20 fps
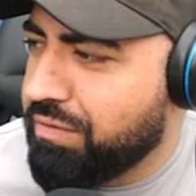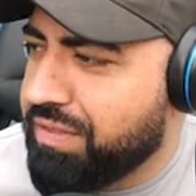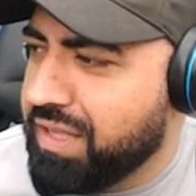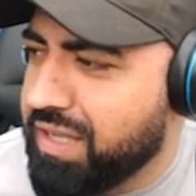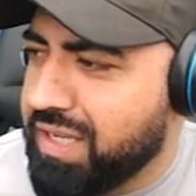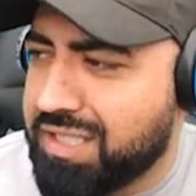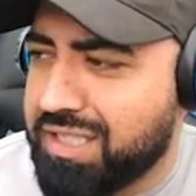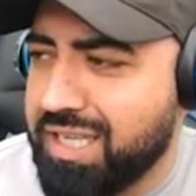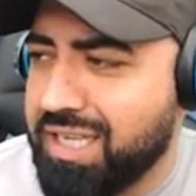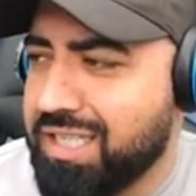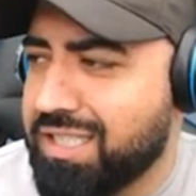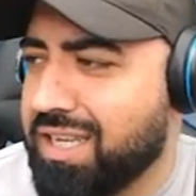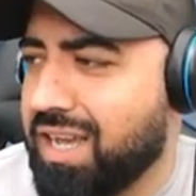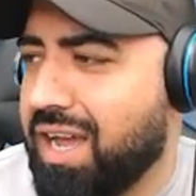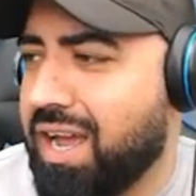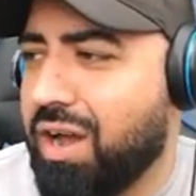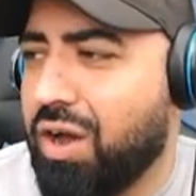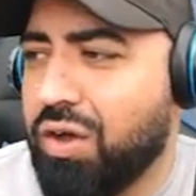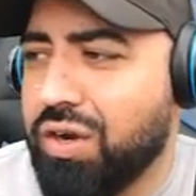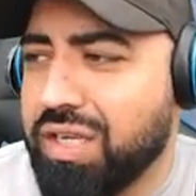these things
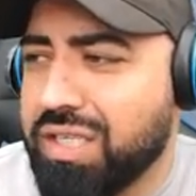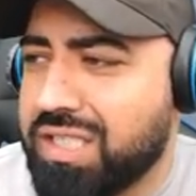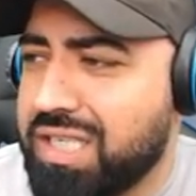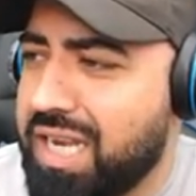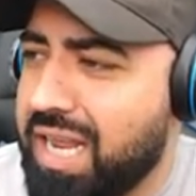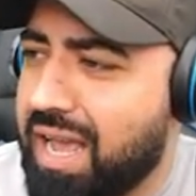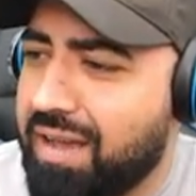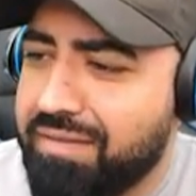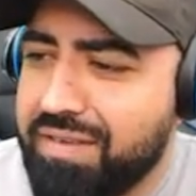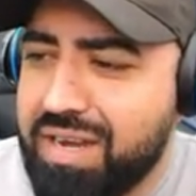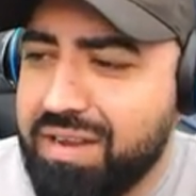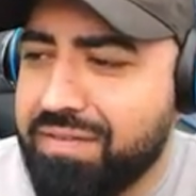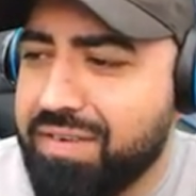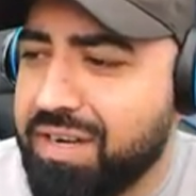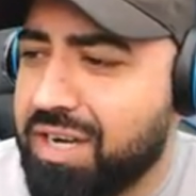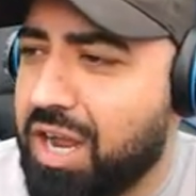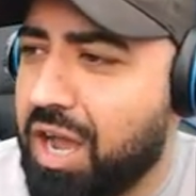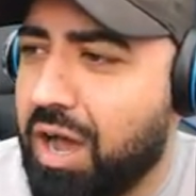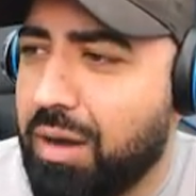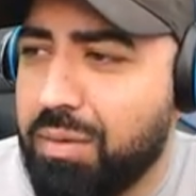I honestly haven't even
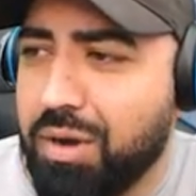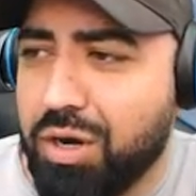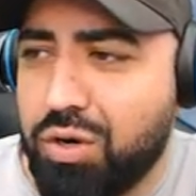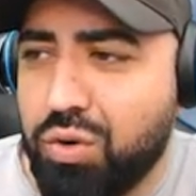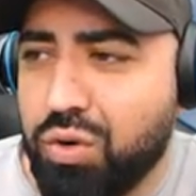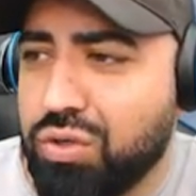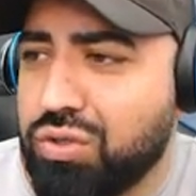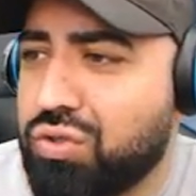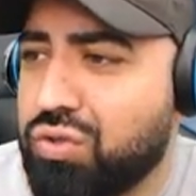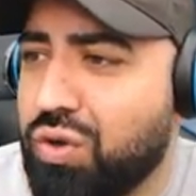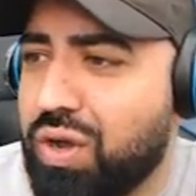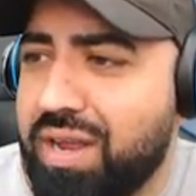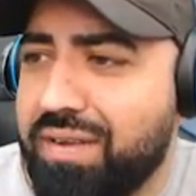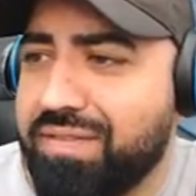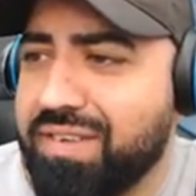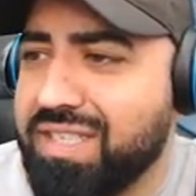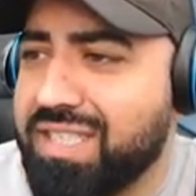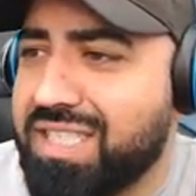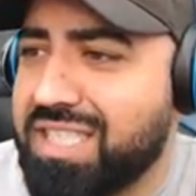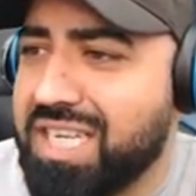come across or
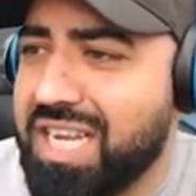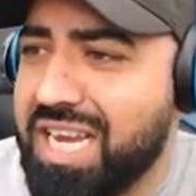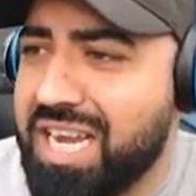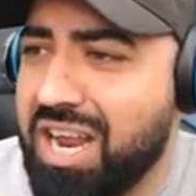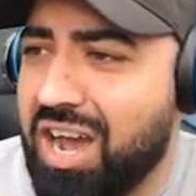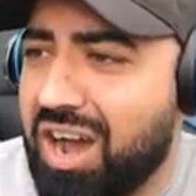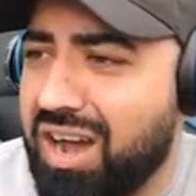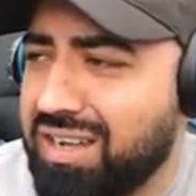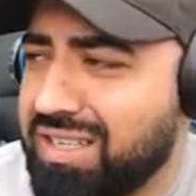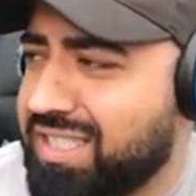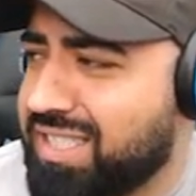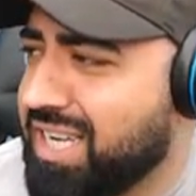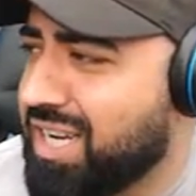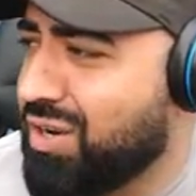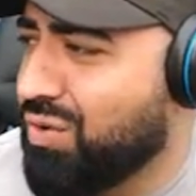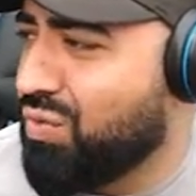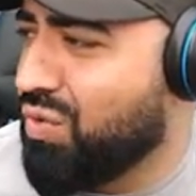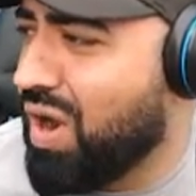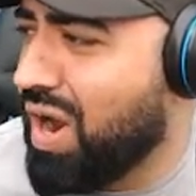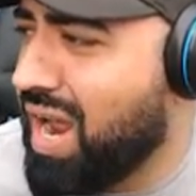even seen. Arctic
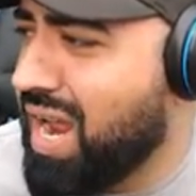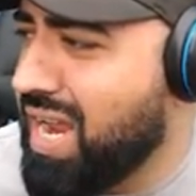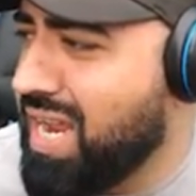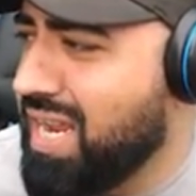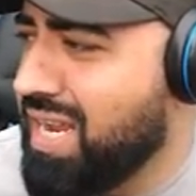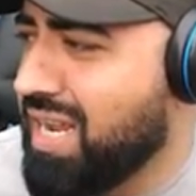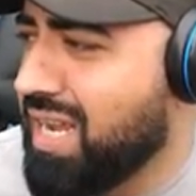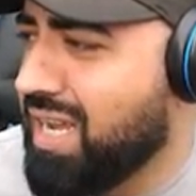ray?